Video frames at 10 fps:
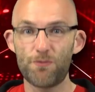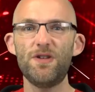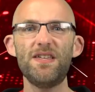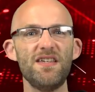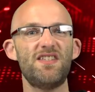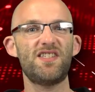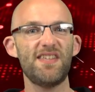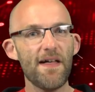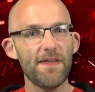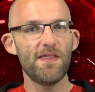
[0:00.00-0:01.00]
really
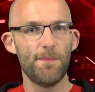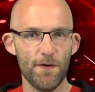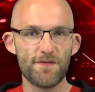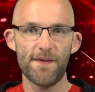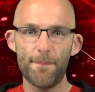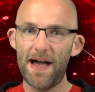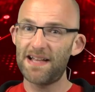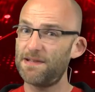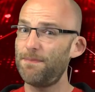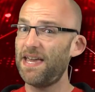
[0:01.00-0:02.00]
selling the move's
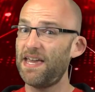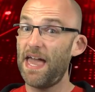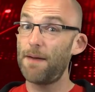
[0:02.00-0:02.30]
impact and making